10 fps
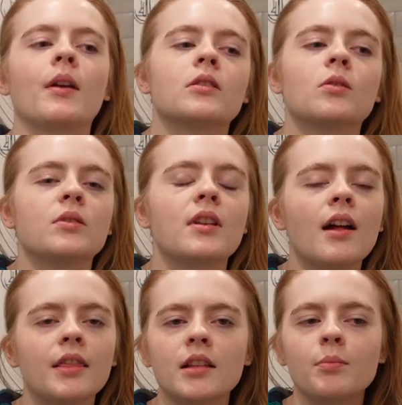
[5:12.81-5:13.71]
So it's
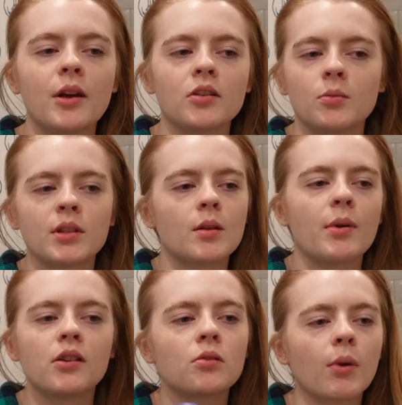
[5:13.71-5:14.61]
not this bedroom, it's the
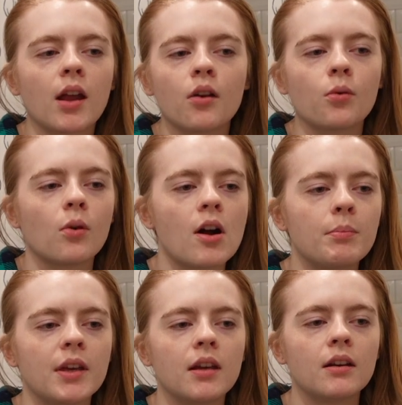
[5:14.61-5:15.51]
bedroom I grew
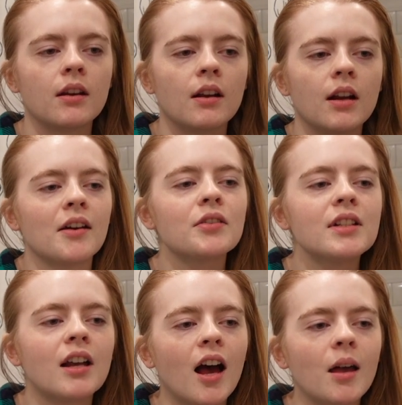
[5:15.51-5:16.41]
up in. Every
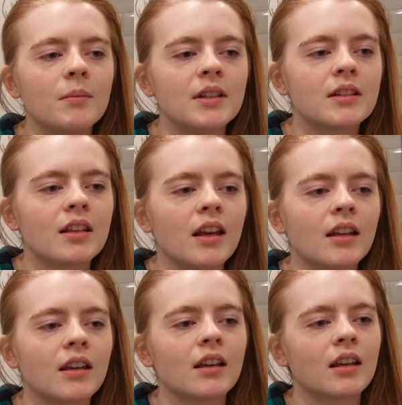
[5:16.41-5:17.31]
time it's
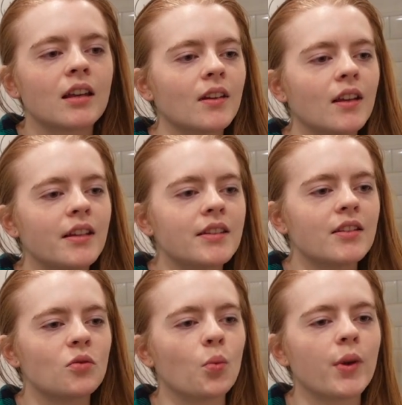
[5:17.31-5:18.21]
like, it's
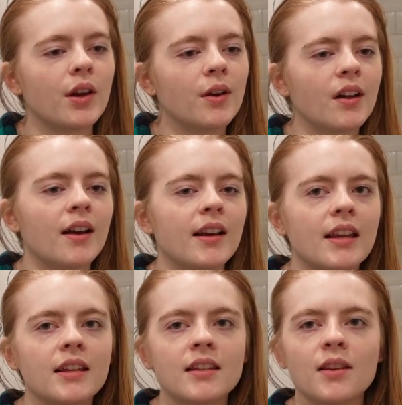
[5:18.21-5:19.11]
this weird
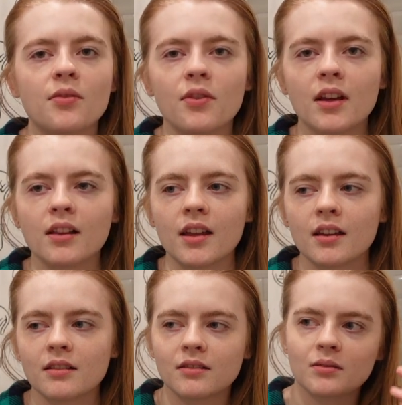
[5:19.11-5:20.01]
uneasy feeling
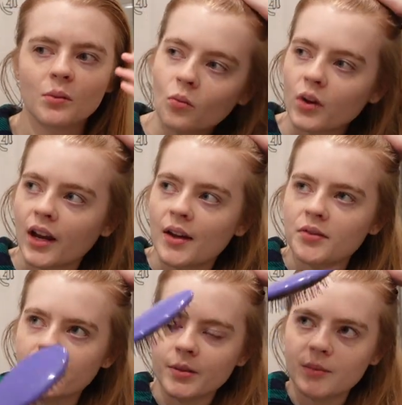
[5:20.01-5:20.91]
when I have
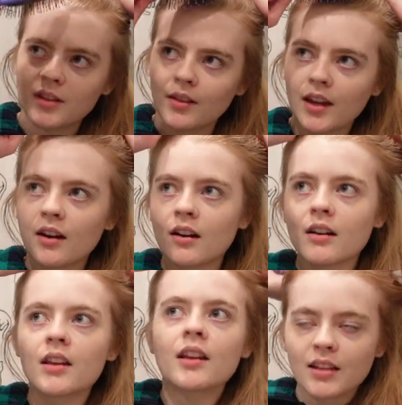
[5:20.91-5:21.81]
dreams in there.
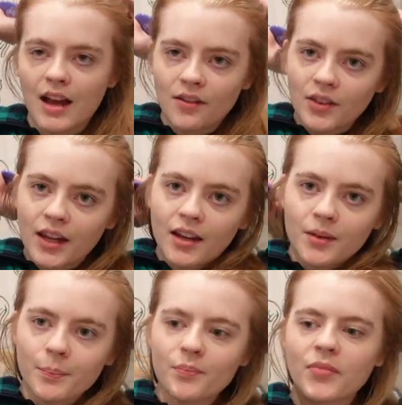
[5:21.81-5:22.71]
It's kind of like
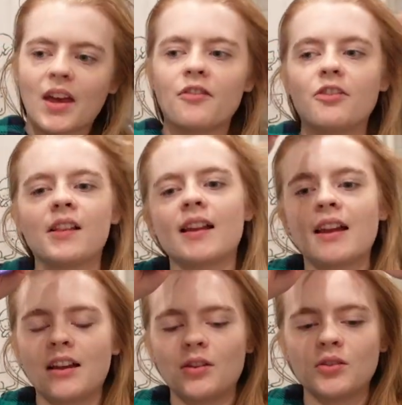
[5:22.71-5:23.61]
that feeling
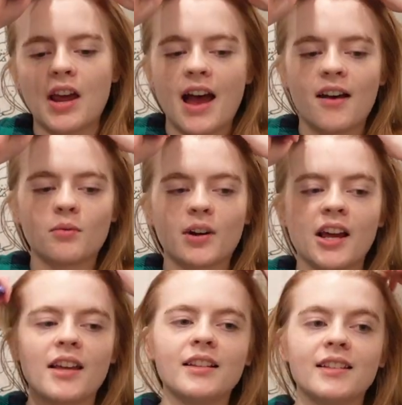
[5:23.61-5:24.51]
I used to have when
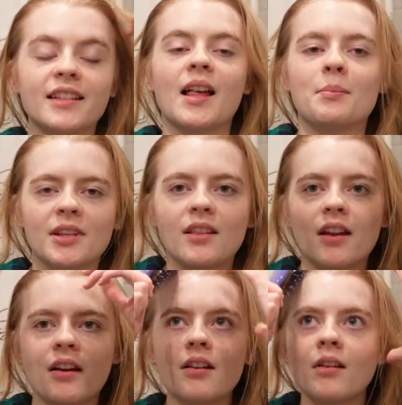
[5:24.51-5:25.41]
I slept in
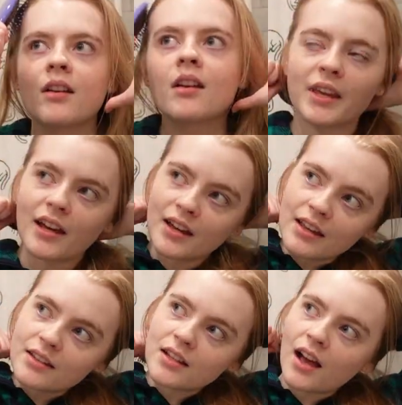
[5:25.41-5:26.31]
there
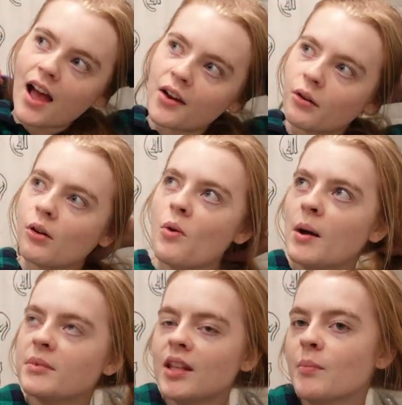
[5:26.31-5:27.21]
because I grew
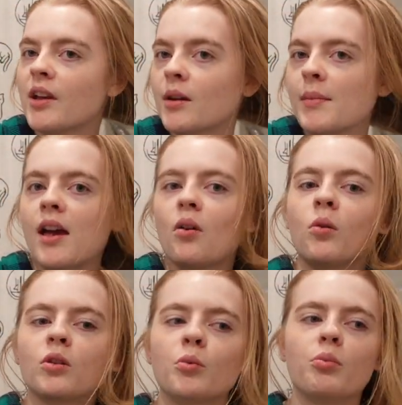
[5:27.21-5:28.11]
up sleeping in my
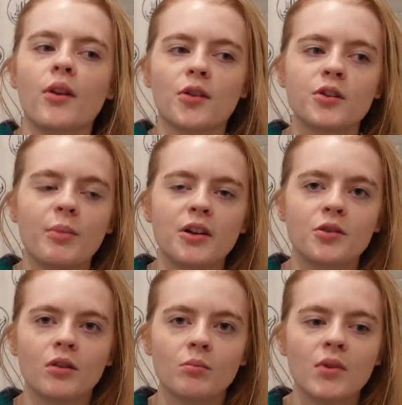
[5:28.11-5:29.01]
older brother's
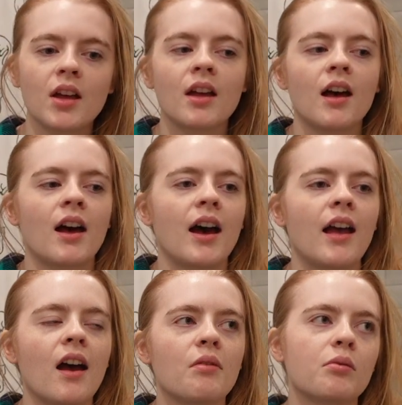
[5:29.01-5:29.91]
bedroom I
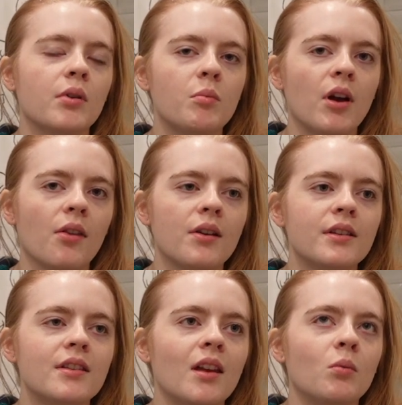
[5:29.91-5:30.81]
have three
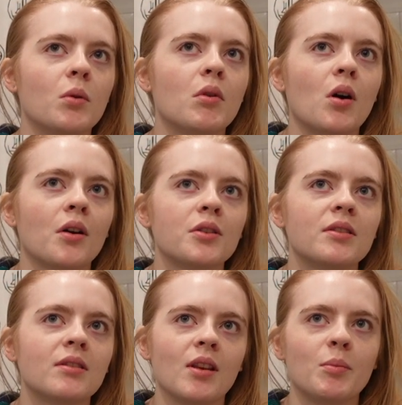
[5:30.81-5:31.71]
brothers and we would all
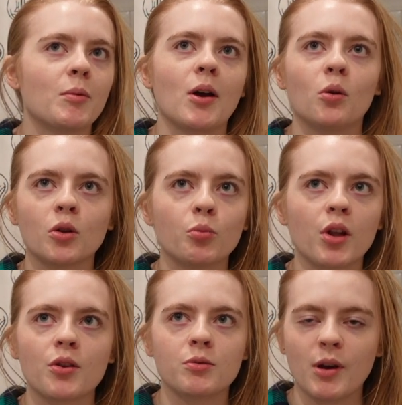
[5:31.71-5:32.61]
just sleep in my older
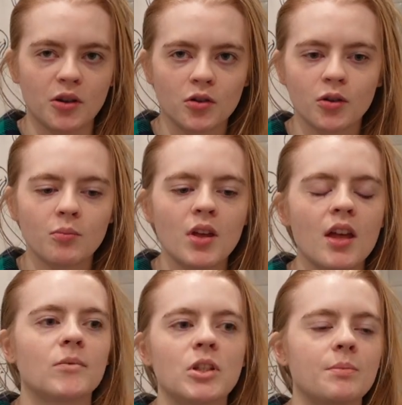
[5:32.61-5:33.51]
brother's bedroom
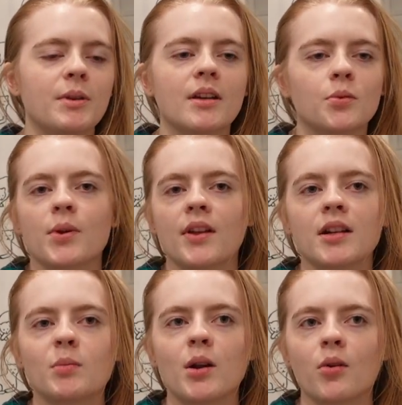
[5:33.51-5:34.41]
just because we
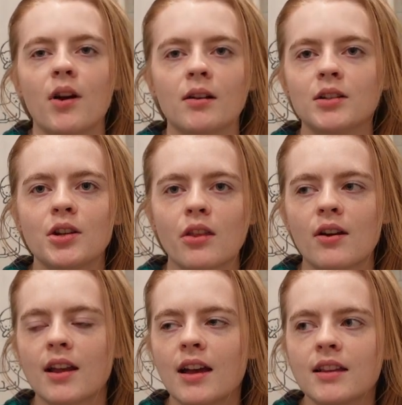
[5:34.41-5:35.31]
liked being around each other,
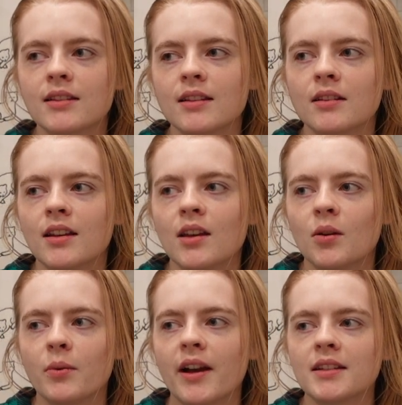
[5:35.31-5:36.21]
I guess, and
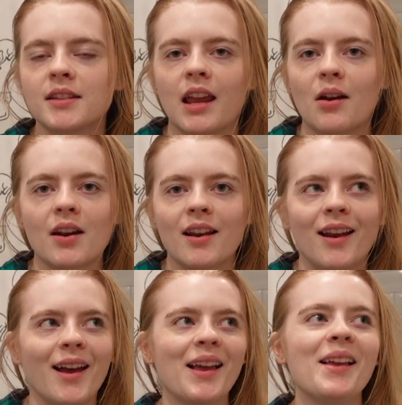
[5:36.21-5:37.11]
we got scared at
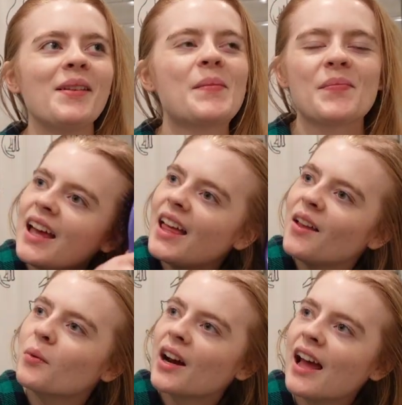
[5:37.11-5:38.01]
night.
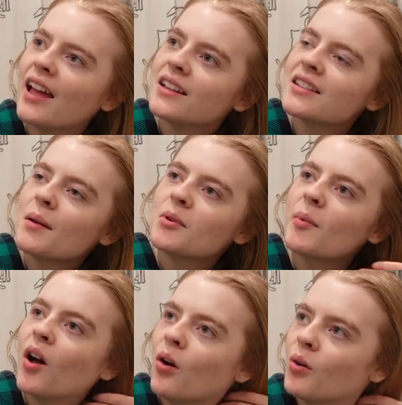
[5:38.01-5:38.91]
and when I slept in
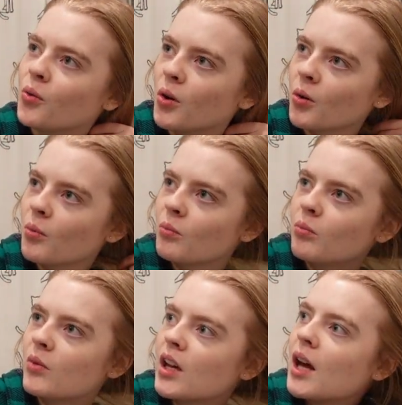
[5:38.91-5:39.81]
my own
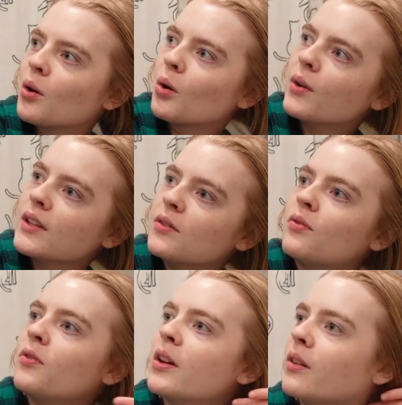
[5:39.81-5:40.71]
room, I would always
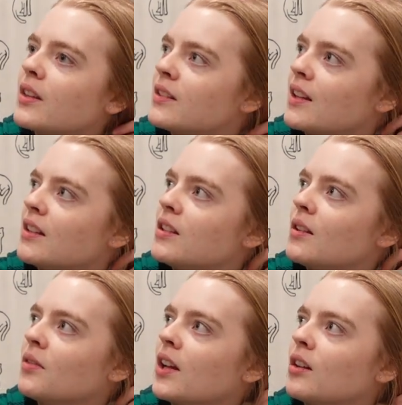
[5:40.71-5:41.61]
feel this sense
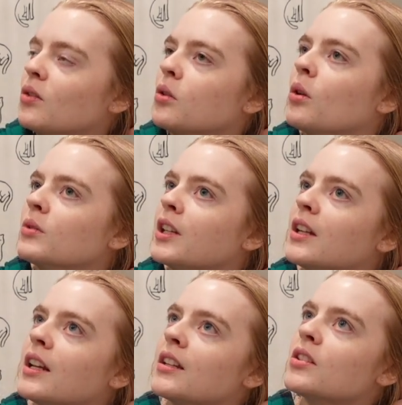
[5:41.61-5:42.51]
of like
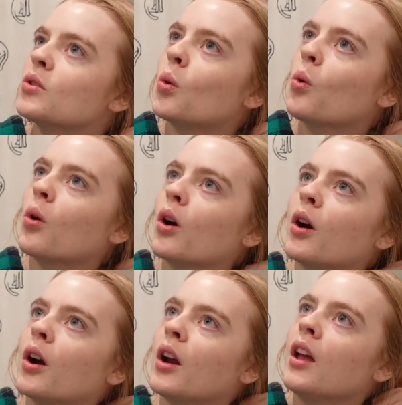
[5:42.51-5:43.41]
loneliness
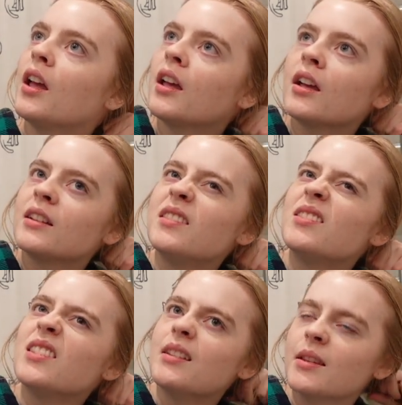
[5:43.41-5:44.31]
or
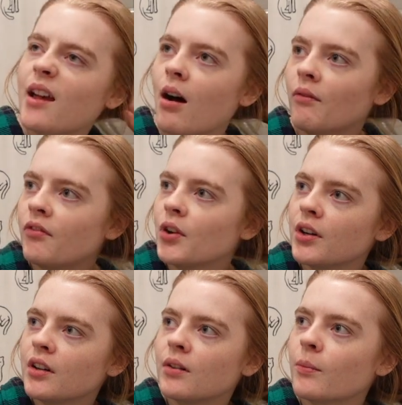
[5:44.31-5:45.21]

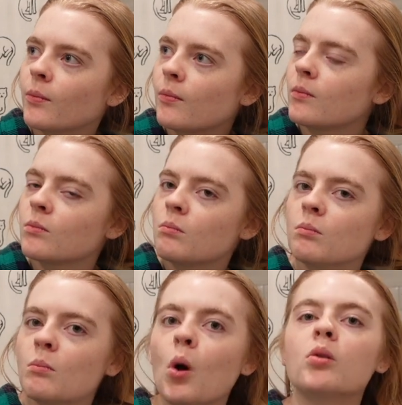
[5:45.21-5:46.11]
discomfort
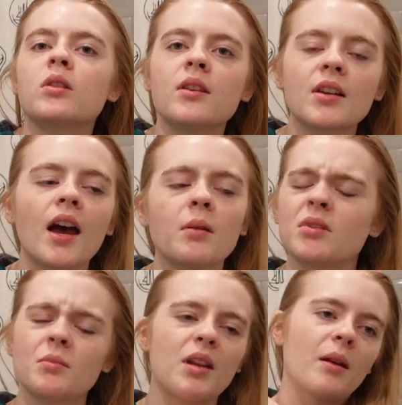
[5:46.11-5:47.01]
most of the time.
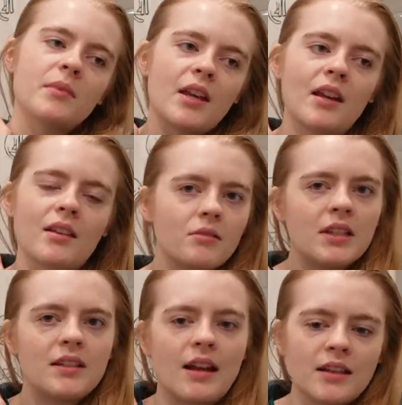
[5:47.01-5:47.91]
Sometimes like
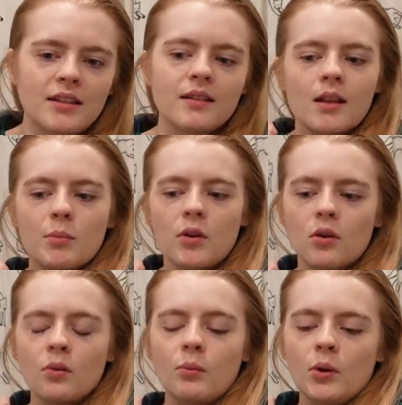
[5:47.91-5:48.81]
it's nice to sleep in
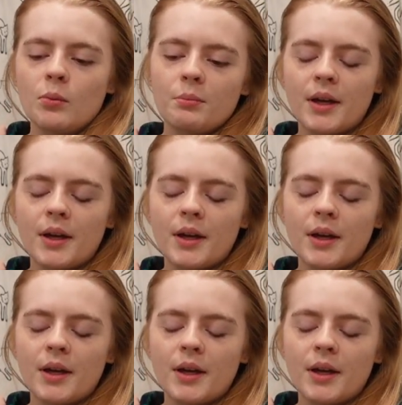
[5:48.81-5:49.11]
your own room,